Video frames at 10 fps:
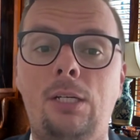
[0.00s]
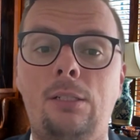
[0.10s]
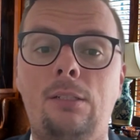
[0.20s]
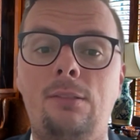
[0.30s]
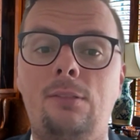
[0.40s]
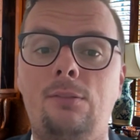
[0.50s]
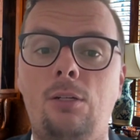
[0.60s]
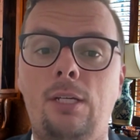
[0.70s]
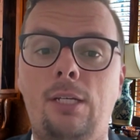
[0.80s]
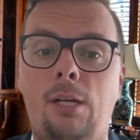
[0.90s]
This is
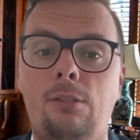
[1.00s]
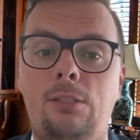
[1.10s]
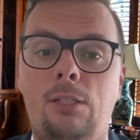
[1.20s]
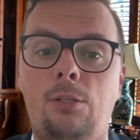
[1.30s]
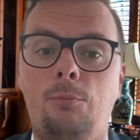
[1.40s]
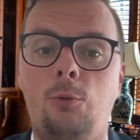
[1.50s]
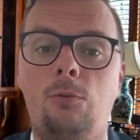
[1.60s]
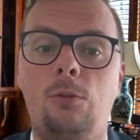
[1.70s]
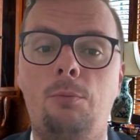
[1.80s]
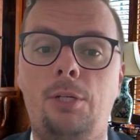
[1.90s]
not a guaranteed
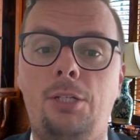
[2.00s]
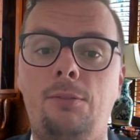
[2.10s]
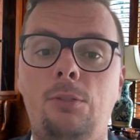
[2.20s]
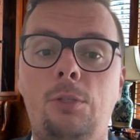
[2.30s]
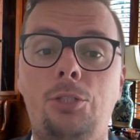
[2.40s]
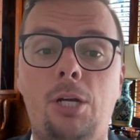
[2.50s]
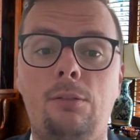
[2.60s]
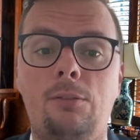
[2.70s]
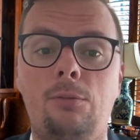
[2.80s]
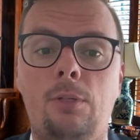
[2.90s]
approval, but gives you a
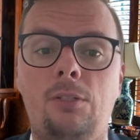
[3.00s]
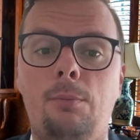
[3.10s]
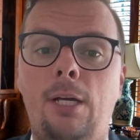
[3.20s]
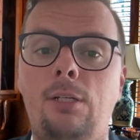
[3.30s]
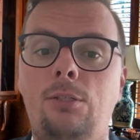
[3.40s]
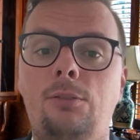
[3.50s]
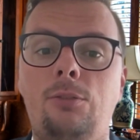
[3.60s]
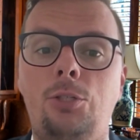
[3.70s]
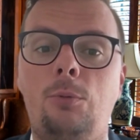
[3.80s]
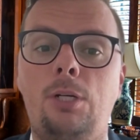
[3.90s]
chance to explain your
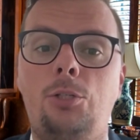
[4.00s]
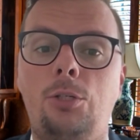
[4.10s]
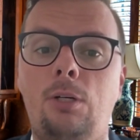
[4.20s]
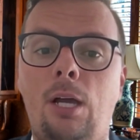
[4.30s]
situation